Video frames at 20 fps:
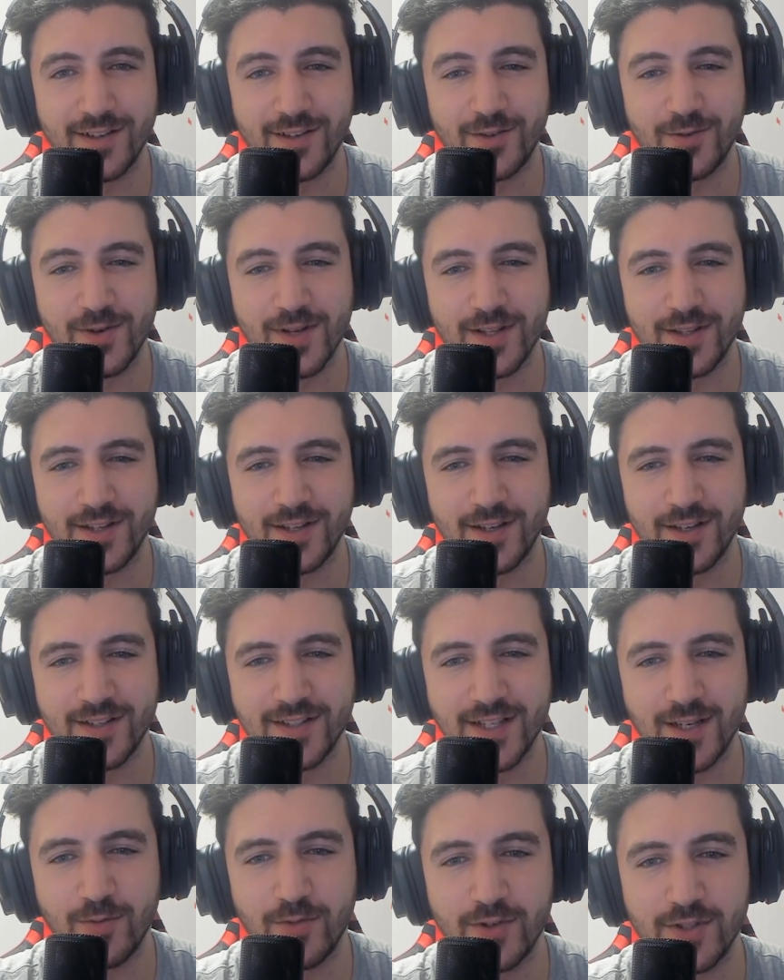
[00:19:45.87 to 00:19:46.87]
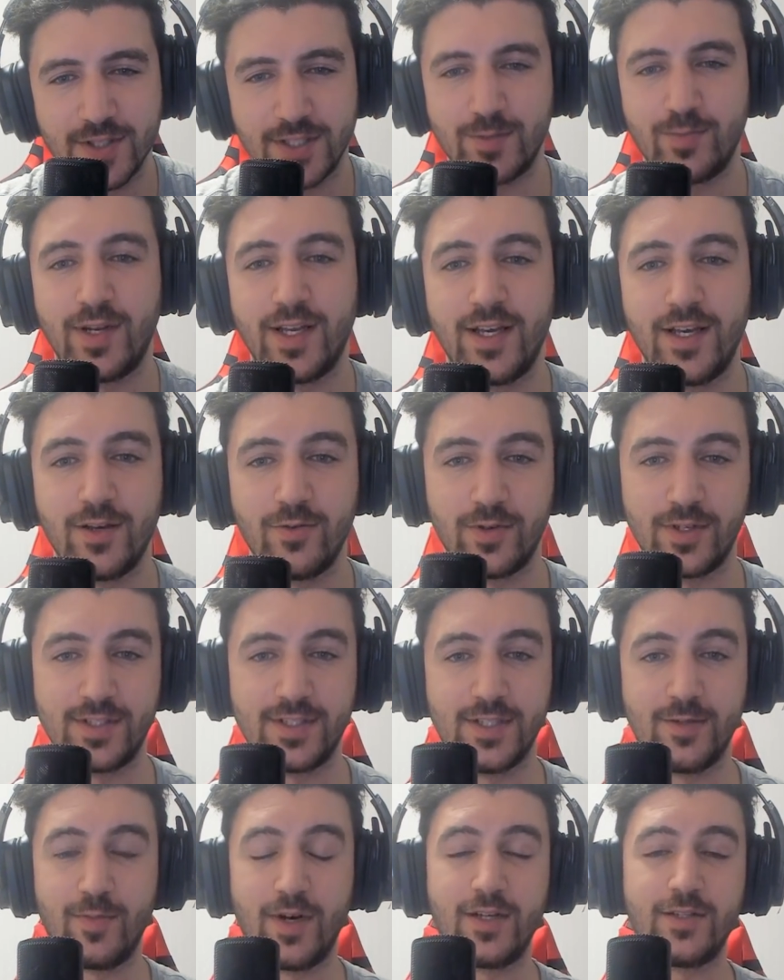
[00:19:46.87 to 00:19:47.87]
when Sandbox is playing, where's
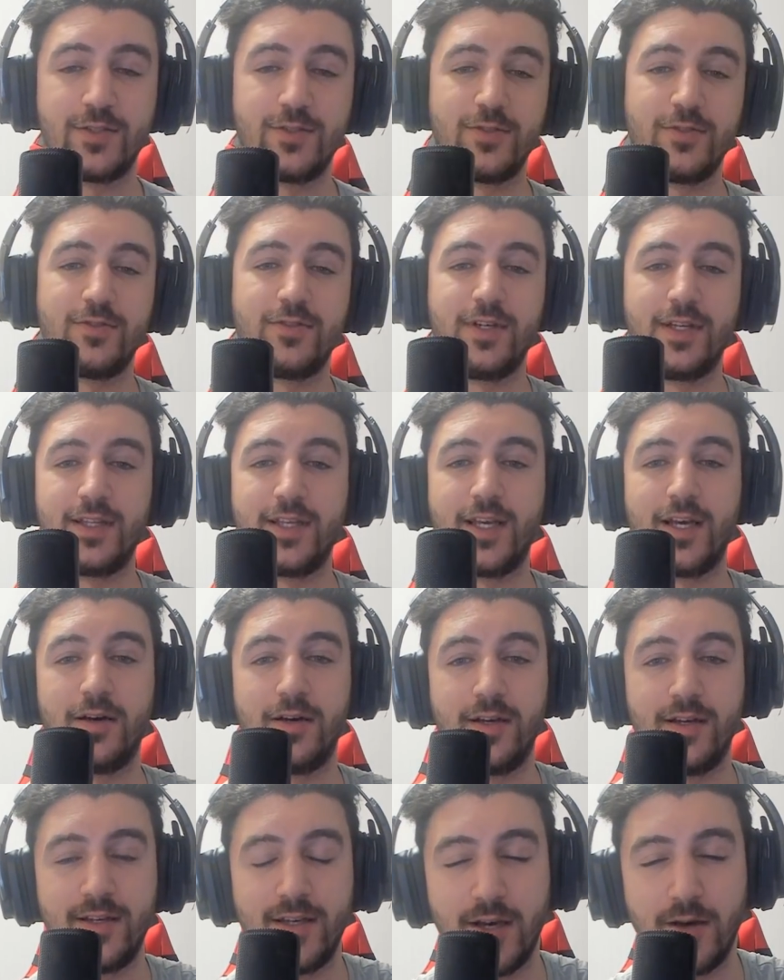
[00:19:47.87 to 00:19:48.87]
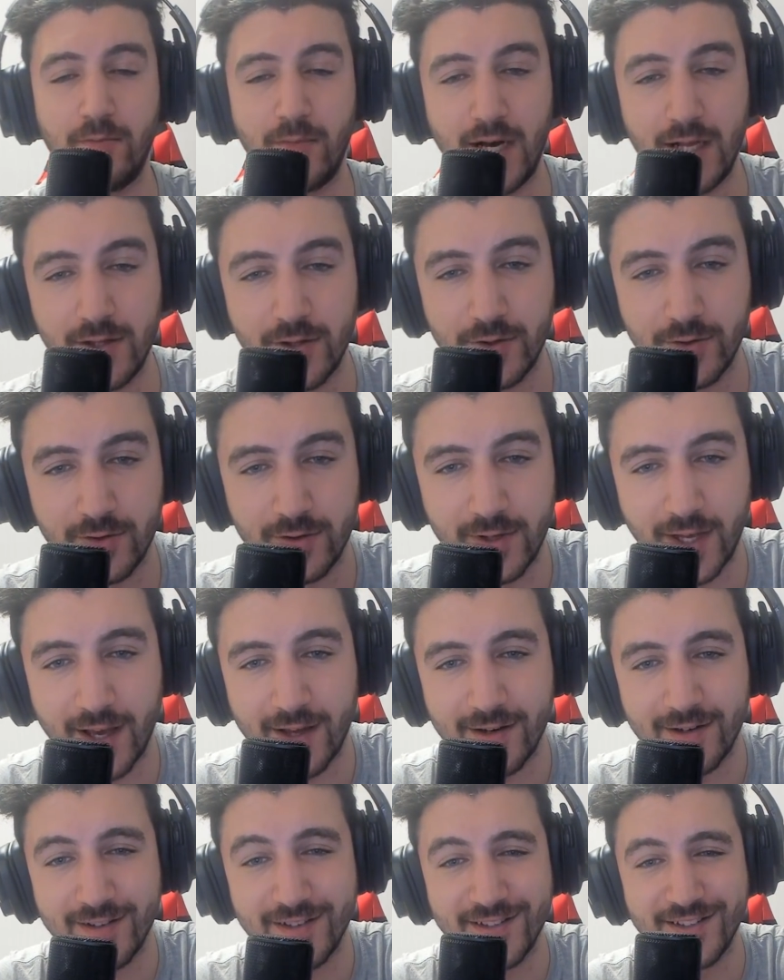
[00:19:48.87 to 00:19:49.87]
Yamato and
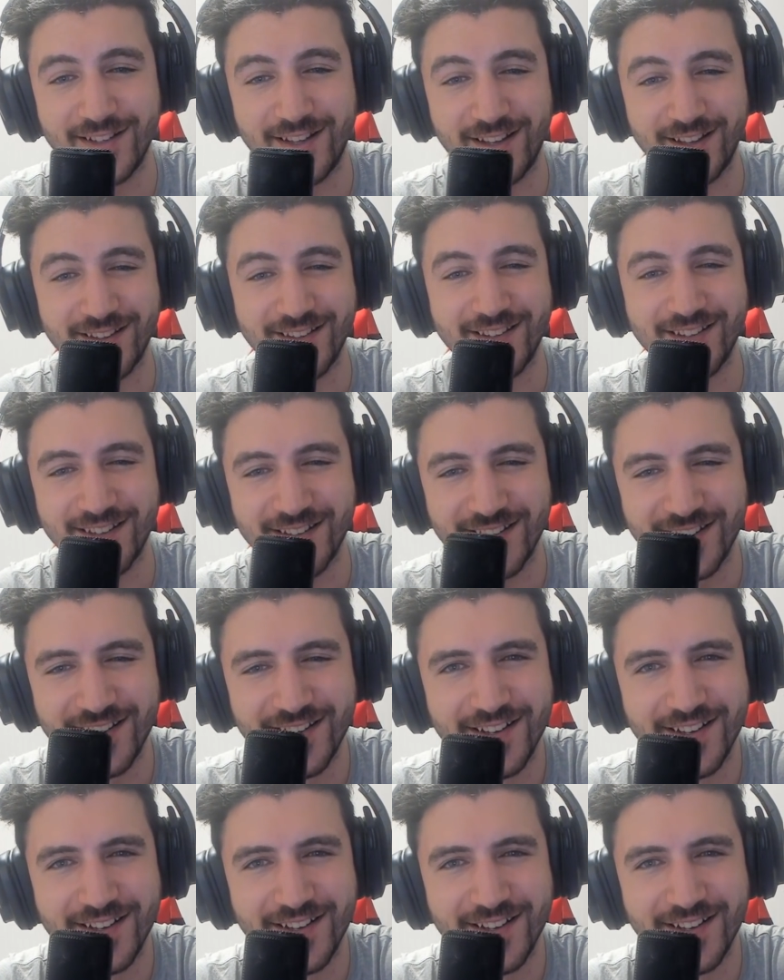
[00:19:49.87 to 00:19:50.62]
YamatoCannon and